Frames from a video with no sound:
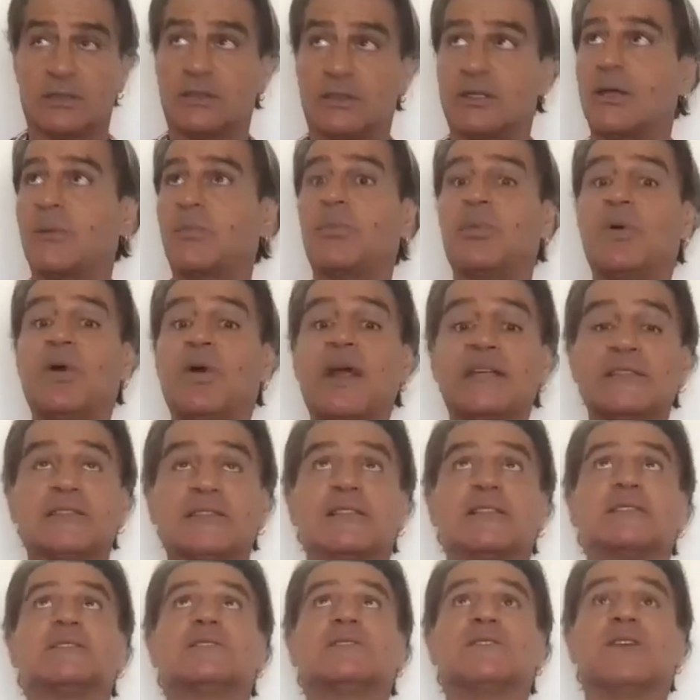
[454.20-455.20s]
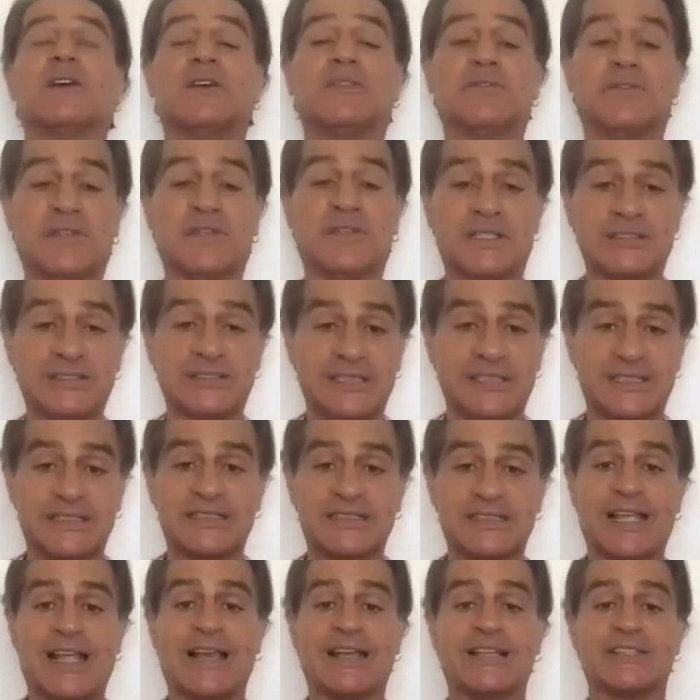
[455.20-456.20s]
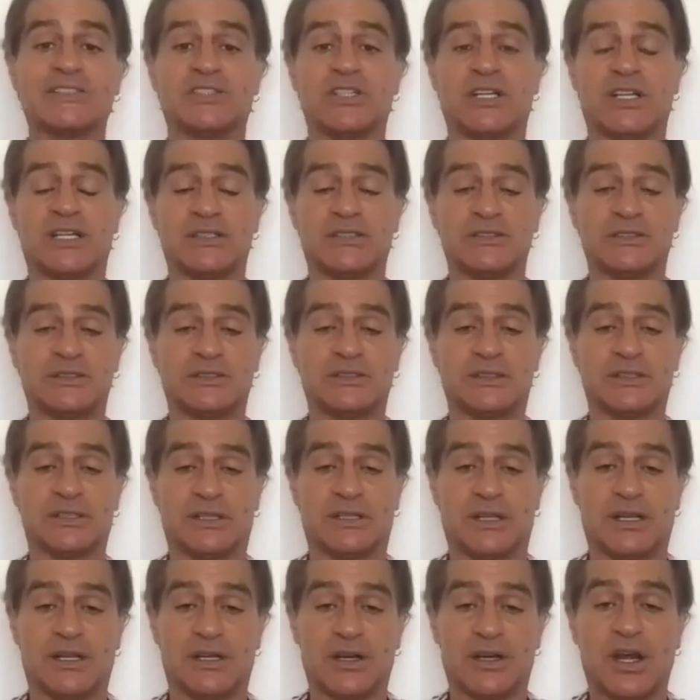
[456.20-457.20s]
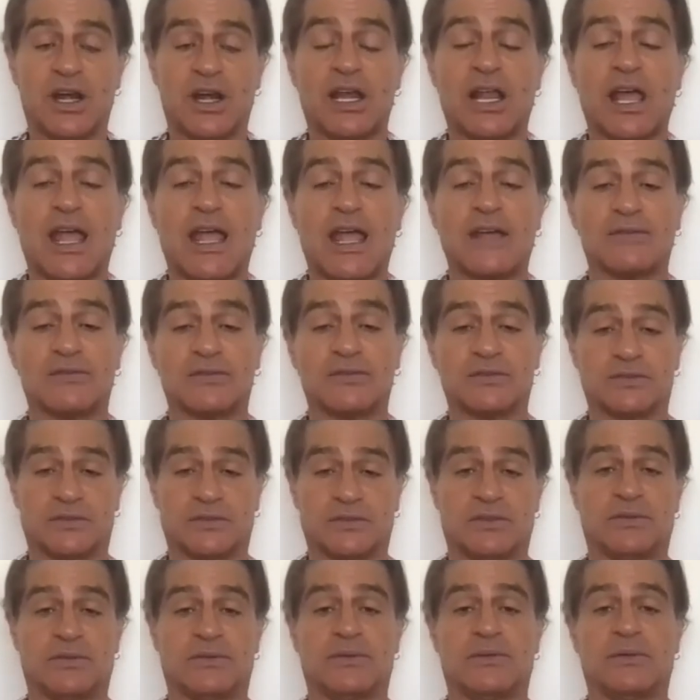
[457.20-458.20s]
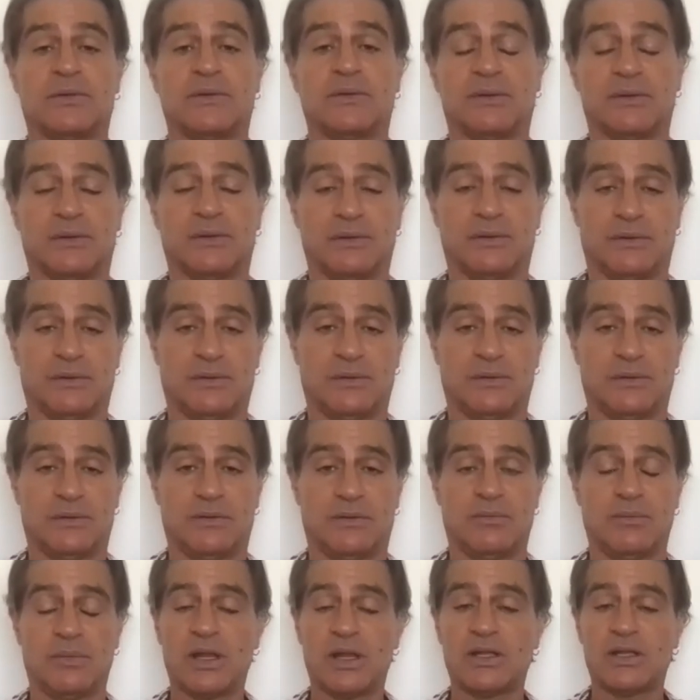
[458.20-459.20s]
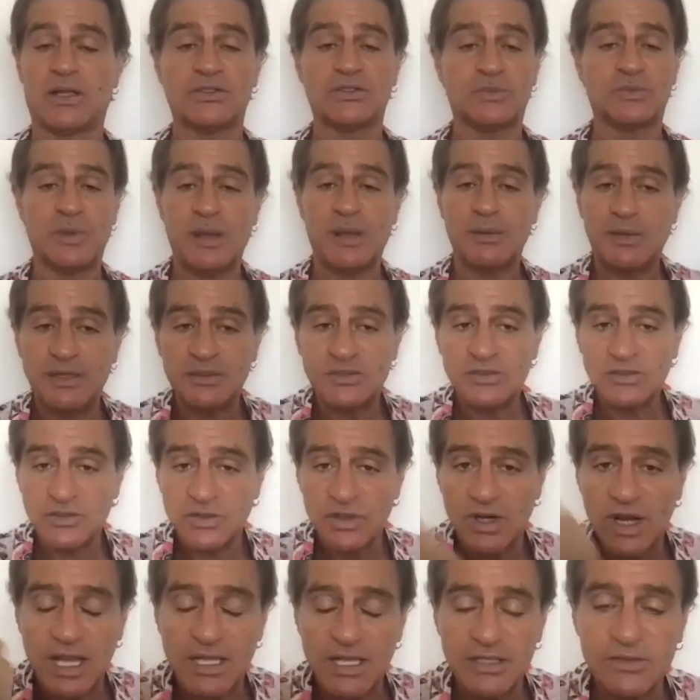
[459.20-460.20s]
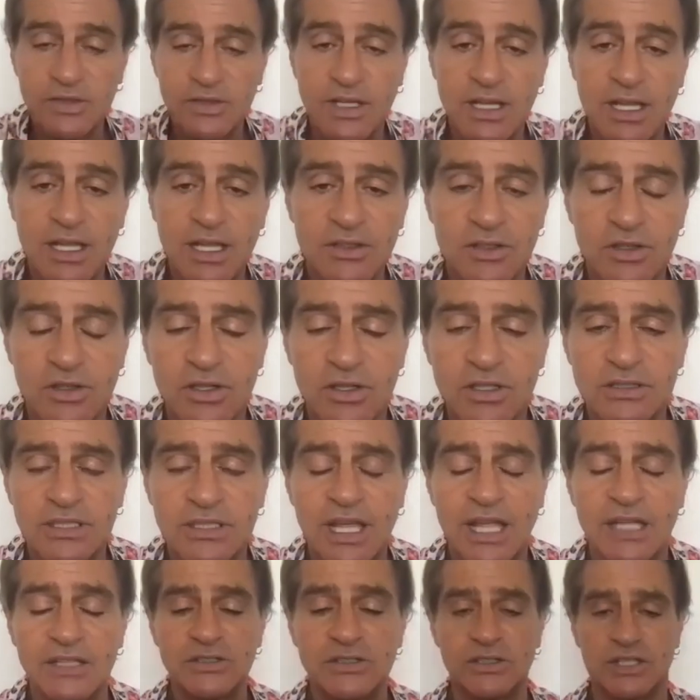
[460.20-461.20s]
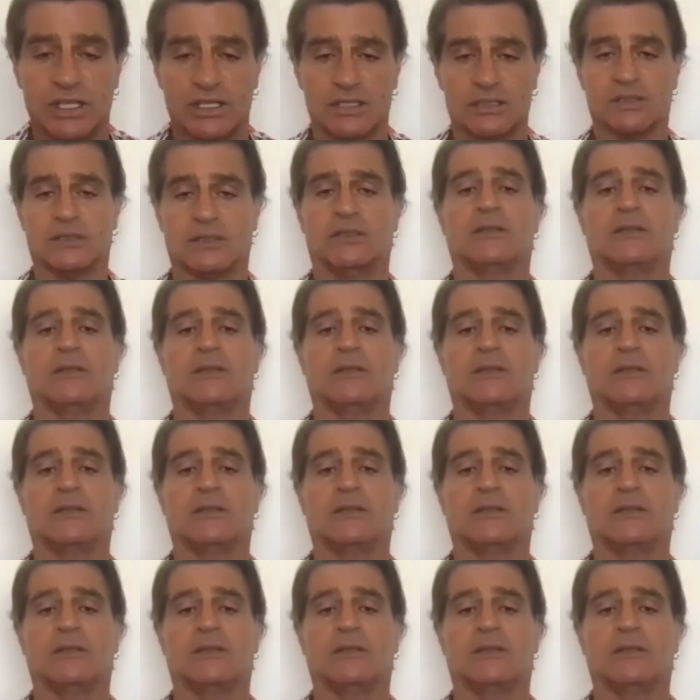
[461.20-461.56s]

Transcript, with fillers: the presence of this intelligence in our lives. Because maybe it's trying to get your attention.